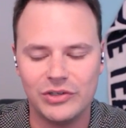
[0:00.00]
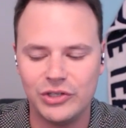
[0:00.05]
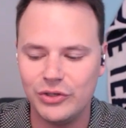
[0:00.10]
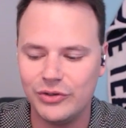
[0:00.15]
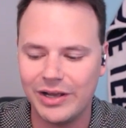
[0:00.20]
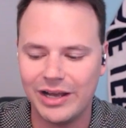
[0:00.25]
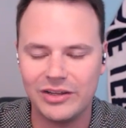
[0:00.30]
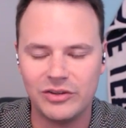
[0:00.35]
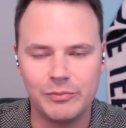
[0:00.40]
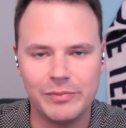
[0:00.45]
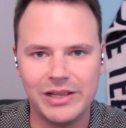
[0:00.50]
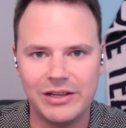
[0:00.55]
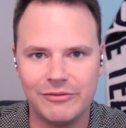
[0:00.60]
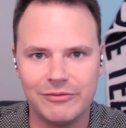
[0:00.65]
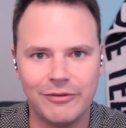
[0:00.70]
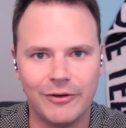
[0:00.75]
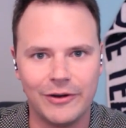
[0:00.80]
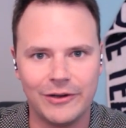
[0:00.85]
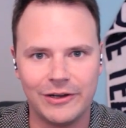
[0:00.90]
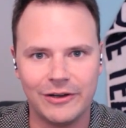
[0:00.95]
And you guys being
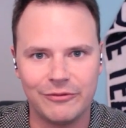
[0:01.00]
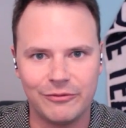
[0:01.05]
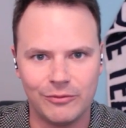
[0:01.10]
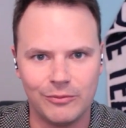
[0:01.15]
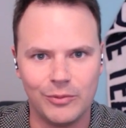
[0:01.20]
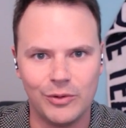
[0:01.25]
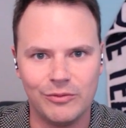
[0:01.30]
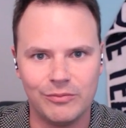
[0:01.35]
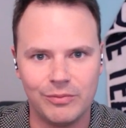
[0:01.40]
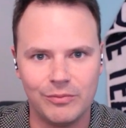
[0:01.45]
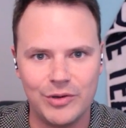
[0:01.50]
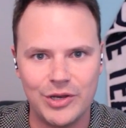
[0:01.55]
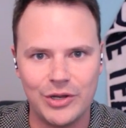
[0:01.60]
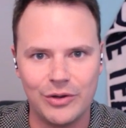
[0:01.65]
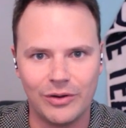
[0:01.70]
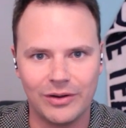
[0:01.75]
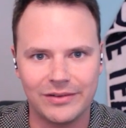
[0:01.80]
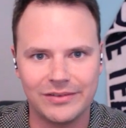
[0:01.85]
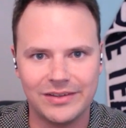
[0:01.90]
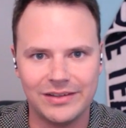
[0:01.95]
far enough removed from New
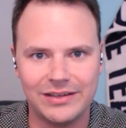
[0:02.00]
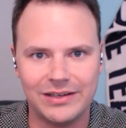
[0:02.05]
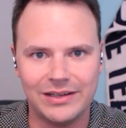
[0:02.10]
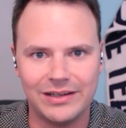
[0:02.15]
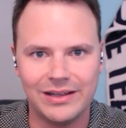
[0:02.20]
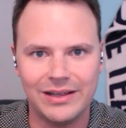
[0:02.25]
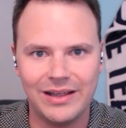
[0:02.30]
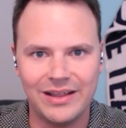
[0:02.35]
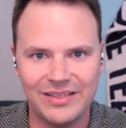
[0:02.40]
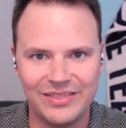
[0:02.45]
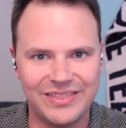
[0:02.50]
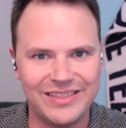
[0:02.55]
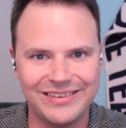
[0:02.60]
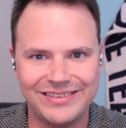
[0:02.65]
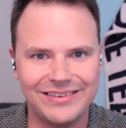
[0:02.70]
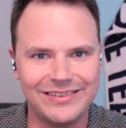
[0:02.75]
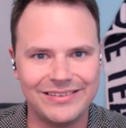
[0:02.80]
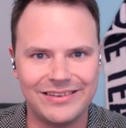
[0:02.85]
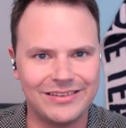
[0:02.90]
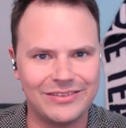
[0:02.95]
York City, this
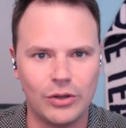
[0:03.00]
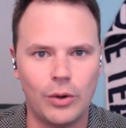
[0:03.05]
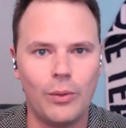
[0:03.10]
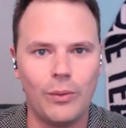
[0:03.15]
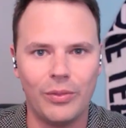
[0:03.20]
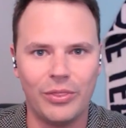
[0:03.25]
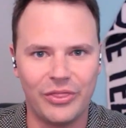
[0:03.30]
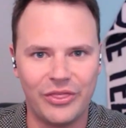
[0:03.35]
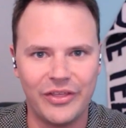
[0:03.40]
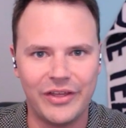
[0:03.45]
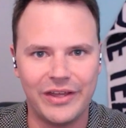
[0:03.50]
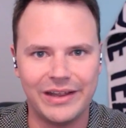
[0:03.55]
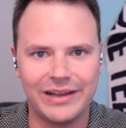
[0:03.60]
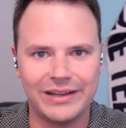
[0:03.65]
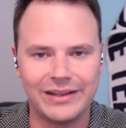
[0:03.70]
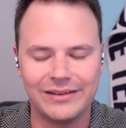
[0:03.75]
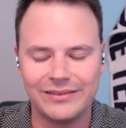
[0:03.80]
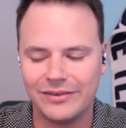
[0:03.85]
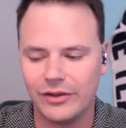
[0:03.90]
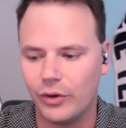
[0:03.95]
is its own
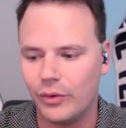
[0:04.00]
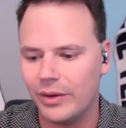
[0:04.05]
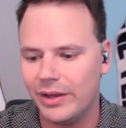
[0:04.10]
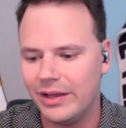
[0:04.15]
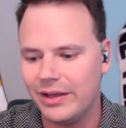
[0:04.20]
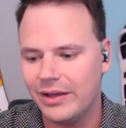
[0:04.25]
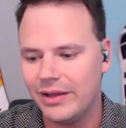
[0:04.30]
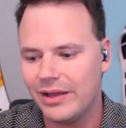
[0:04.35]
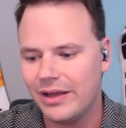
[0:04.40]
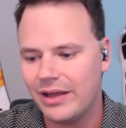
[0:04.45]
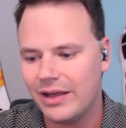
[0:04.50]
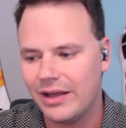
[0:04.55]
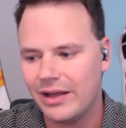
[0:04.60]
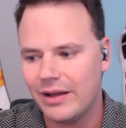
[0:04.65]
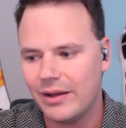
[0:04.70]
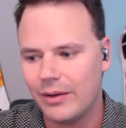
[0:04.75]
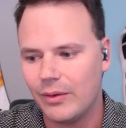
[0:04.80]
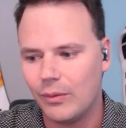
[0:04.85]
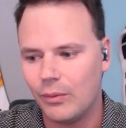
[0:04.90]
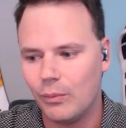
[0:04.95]
thing. So
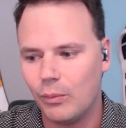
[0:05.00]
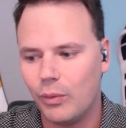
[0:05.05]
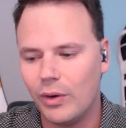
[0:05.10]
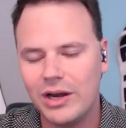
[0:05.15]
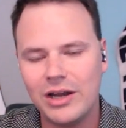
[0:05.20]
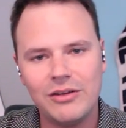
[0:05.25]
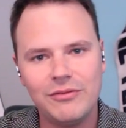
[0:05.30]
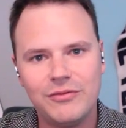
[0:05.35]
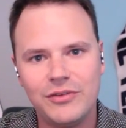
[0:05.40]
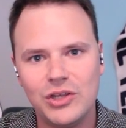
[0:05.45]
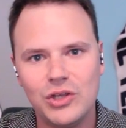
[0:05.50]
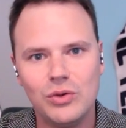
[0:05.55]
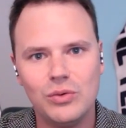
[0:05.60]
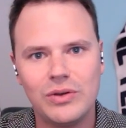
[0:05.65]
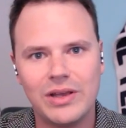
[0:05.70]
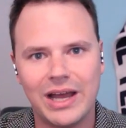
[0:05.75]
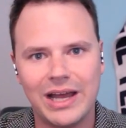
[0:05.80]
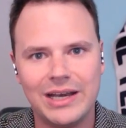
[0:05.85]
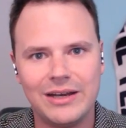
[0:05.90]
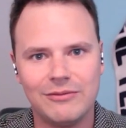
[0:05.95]
what have you
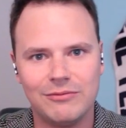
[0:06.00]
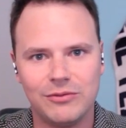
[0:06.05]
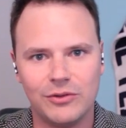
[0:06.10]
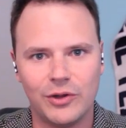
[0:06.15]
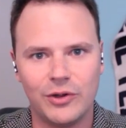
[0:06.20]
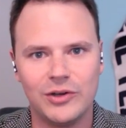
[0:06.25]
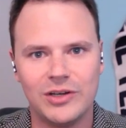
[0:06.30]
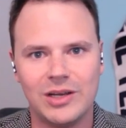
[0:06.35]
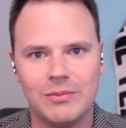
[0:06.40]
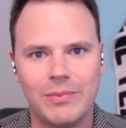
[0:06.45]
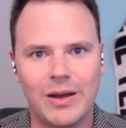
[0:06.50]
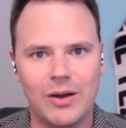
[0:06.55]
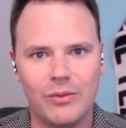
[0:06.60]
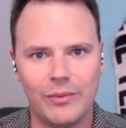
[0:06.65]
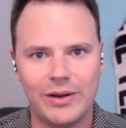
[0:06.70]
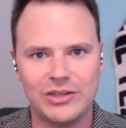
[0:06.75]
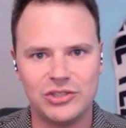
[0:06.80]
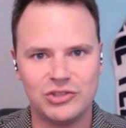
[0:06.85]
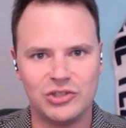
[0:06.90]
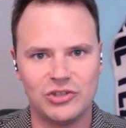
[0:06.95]
kind of learned about
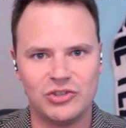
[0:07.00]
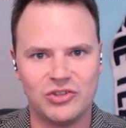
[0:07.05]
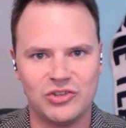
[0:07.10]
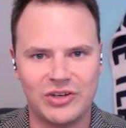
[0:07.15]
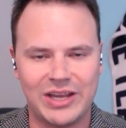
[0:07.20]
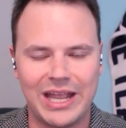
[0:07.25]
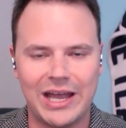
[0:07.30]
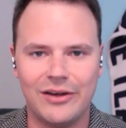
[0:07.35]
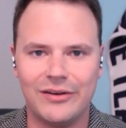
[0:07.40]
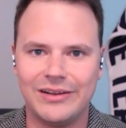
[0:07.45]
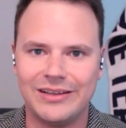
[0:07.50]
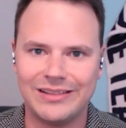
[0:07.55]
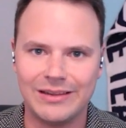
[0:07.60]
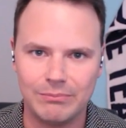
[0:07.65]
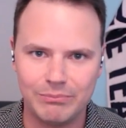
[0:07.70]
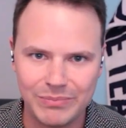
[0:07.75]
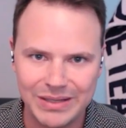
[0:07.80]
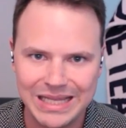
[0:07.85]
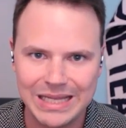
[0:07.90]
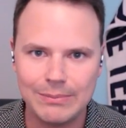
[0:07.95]
Westchester County and the
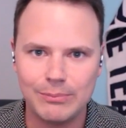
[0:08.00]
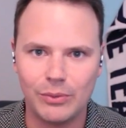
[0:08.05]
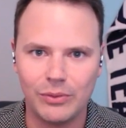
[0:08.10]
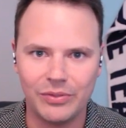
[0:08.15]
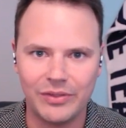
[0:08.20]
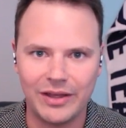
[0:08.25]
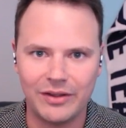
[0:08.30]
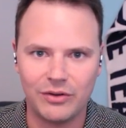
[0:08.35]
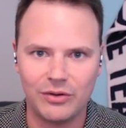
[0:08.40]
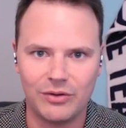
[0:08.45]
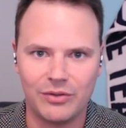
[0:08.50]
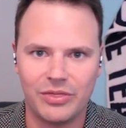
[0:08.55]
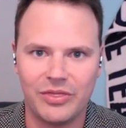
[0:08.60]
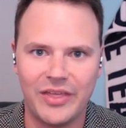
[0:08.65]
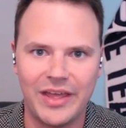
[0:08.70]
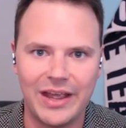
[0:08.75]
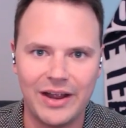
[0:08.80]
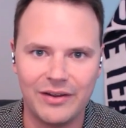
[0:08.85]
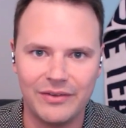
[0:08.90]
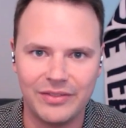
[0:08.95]
people that are
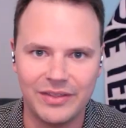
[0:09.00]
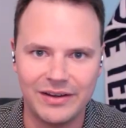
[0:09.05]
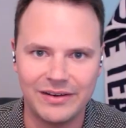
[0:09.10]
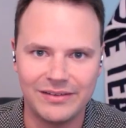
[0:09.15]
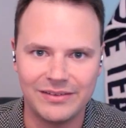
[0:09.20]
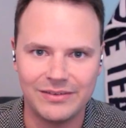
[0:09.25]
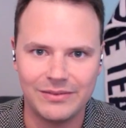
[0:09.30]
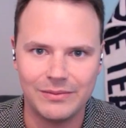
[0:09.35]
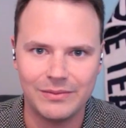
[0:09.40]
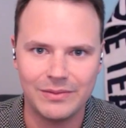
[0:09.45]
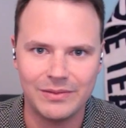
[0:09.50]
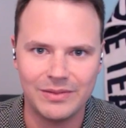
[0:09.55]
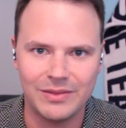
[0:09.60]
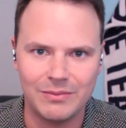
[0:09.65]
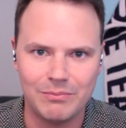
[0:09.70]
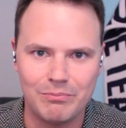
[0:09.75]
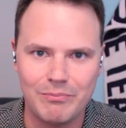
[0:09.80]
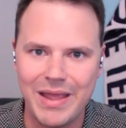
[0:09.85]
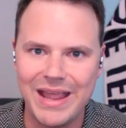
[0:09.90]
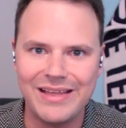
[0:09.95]
there that has
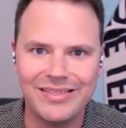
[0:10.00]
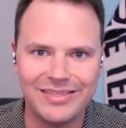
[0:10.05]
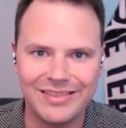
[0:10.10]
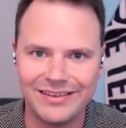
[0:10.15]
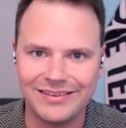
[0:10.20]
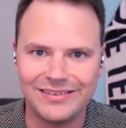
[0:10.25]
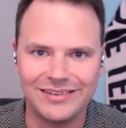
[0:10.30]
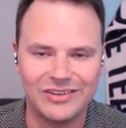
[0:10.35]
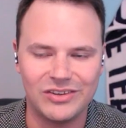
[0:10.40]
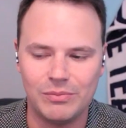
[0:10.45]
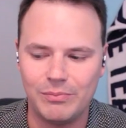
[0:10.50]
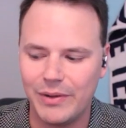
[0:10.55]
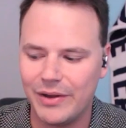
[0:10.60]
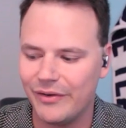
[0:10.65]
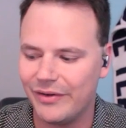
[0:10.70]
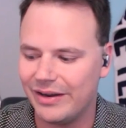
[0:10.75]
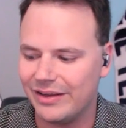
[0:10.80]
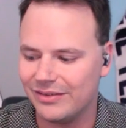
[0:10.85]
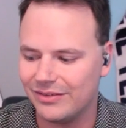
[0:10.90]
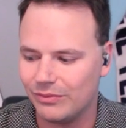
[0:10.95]
made this
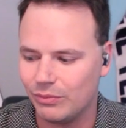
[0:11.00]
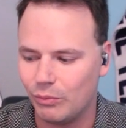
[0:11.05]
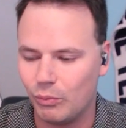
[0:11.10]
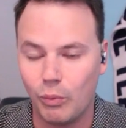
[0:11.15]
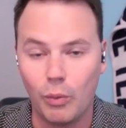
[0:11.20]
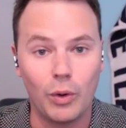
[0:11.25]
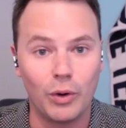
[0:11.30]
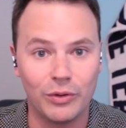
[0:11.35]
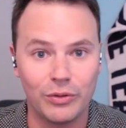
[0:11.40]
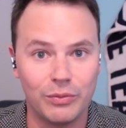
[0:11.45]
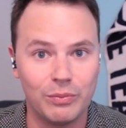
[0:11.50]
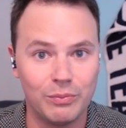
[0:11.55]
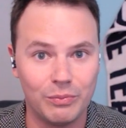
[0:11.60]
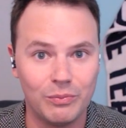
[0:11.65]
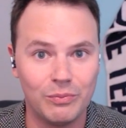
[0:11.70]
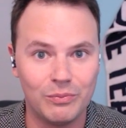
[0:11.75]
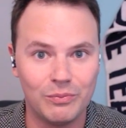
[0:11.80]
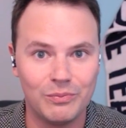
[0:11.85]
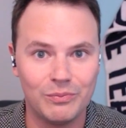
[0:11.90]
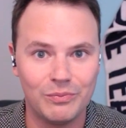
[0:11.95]
experience worth,
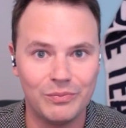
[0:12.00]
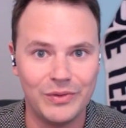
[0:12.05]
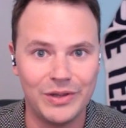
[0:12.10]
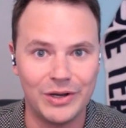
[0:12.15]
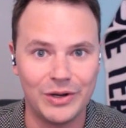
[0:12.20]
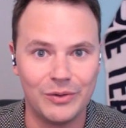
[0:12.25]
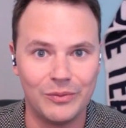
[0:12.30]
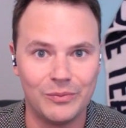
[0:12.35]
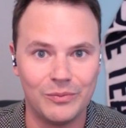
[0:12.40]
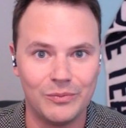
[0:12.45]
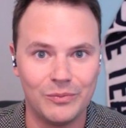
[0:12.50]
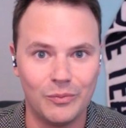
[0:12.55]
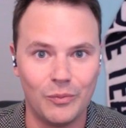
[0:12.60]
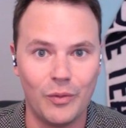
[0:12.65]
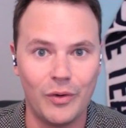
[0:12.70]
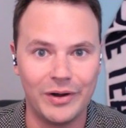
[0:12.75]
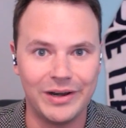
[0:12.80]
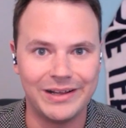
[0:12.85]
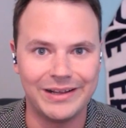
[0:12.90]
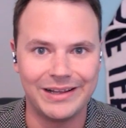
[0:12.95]

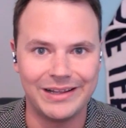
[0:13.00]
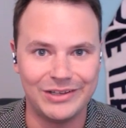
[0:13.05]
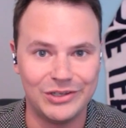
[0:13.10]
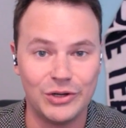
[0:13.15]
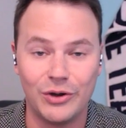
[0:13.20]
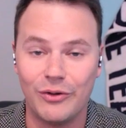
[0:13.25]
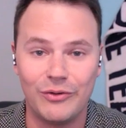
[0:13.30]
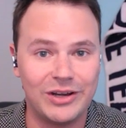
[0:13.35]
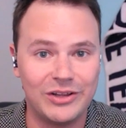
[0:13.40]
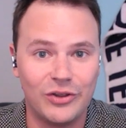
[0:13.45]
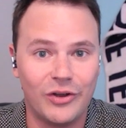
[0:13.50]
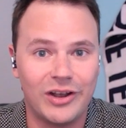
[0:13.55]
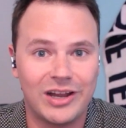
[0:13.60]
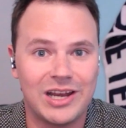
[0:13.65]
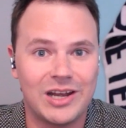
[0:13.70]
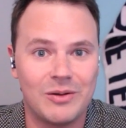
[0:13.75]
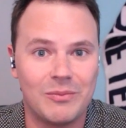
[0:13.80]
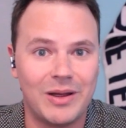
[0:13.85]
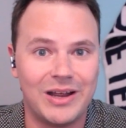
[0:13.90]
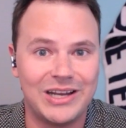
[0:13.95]
wanting? And you're already
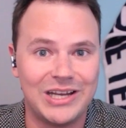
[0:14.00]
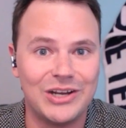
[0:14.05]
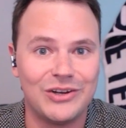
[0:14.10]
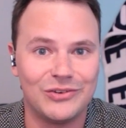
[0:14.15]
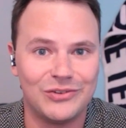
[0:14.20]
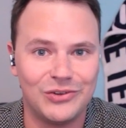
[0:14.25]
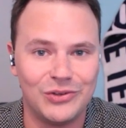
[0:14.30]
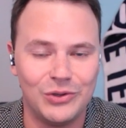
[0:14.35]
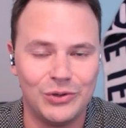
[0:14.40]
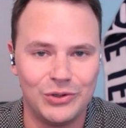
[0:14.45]
talking about year two.